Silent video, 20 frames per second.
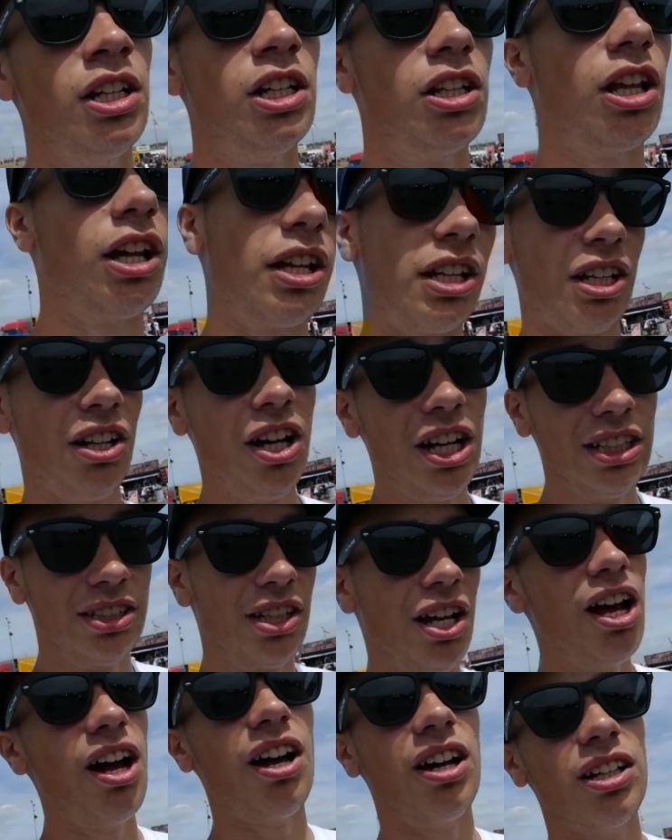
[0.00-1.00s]
Like they're nice
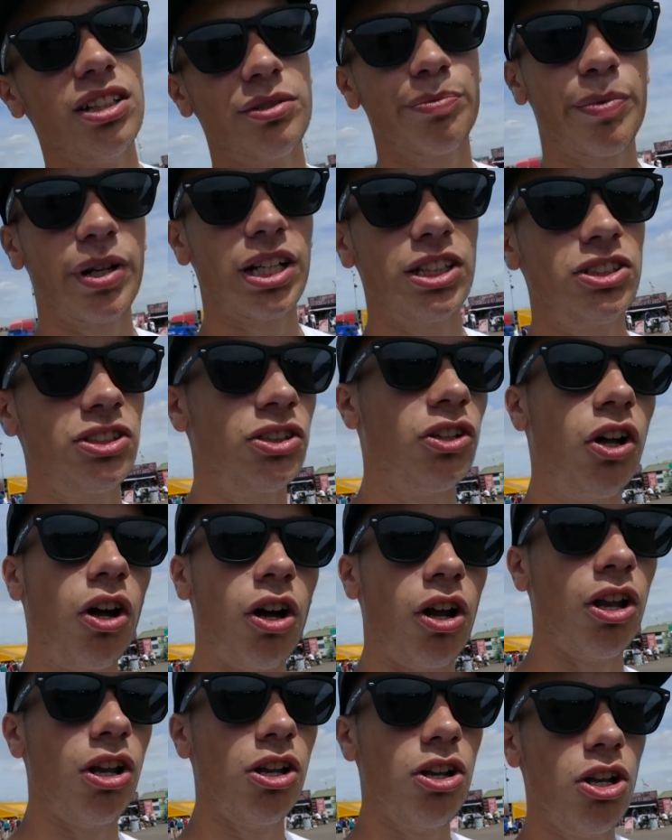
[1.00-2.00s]
cars, but there's just not
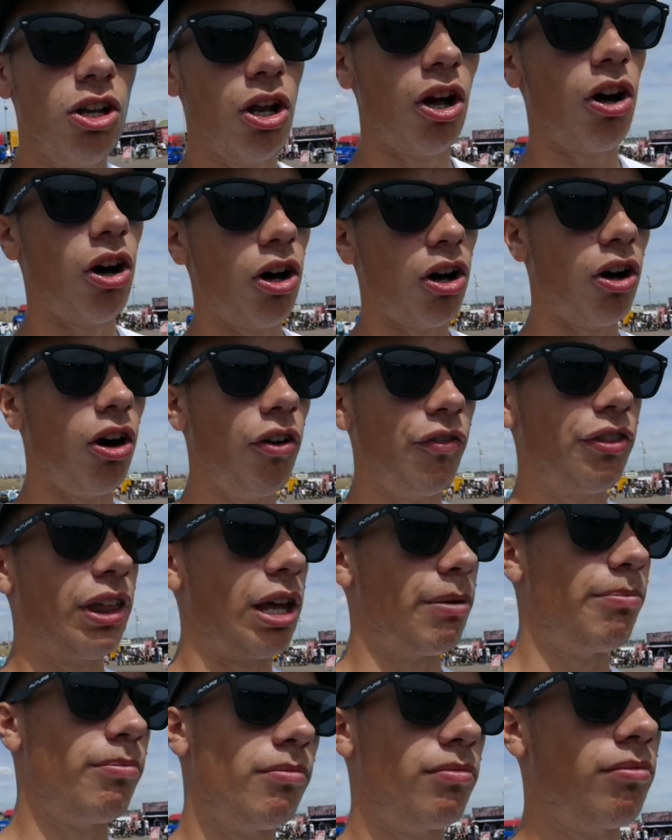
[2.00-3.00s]
a lot of
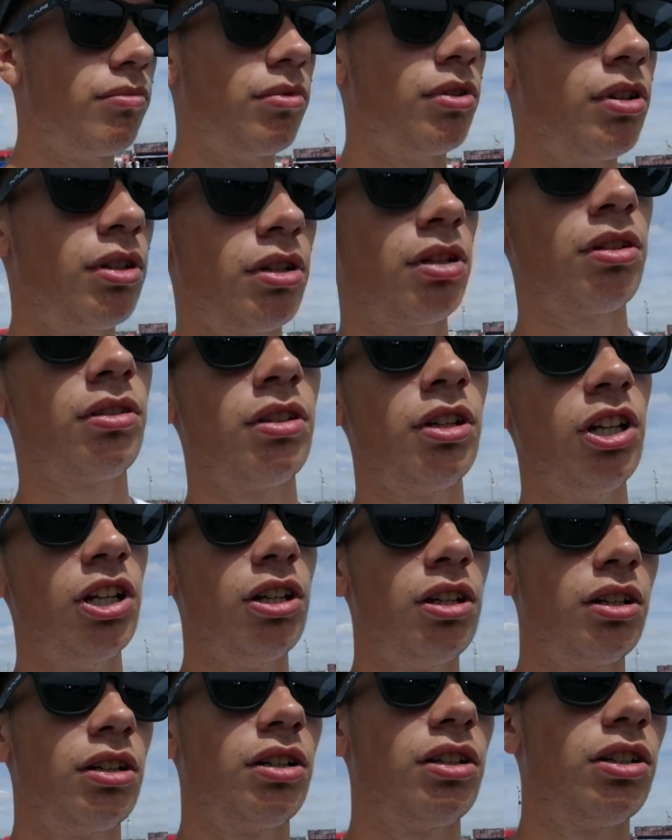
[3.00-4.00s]
them.
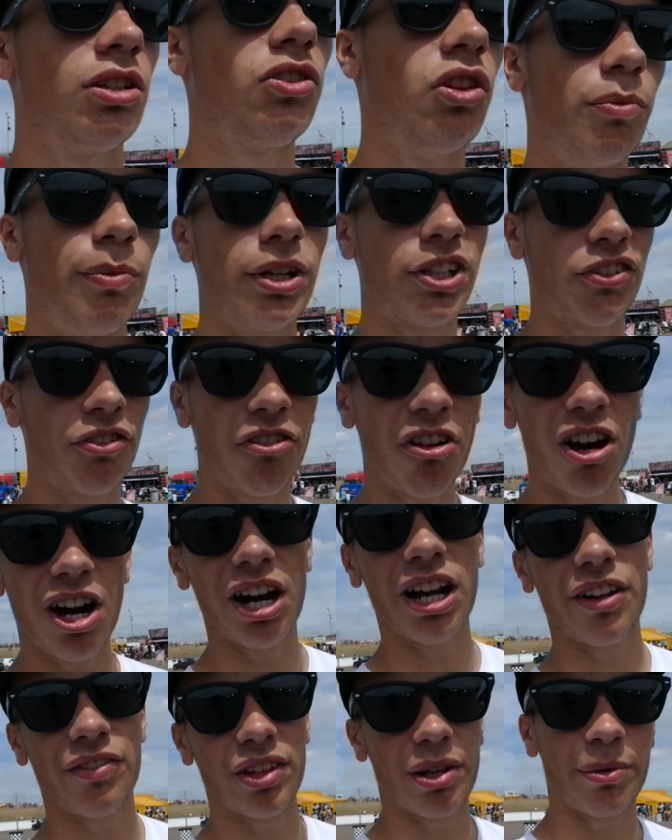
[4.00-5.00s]
Not much
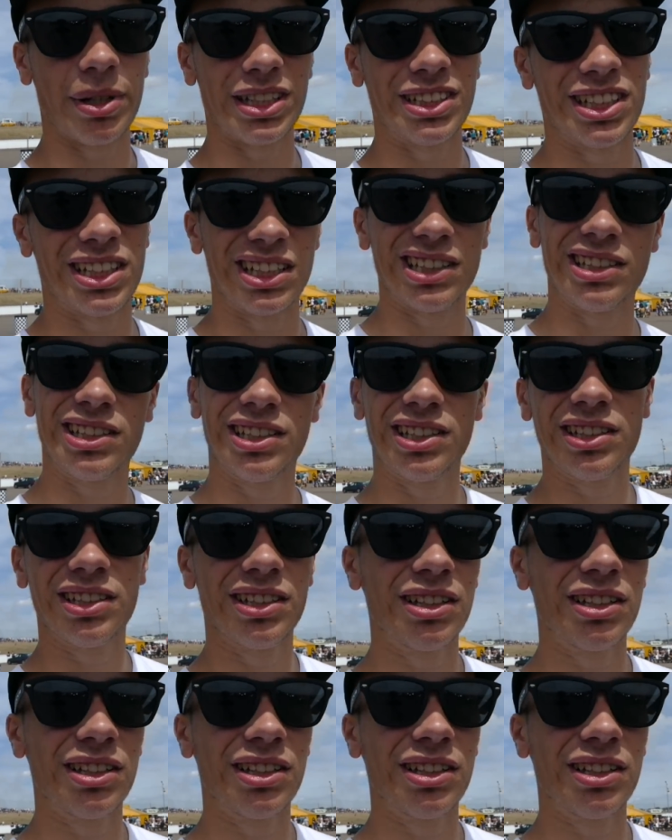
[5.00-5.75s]
variety, if that makes sense.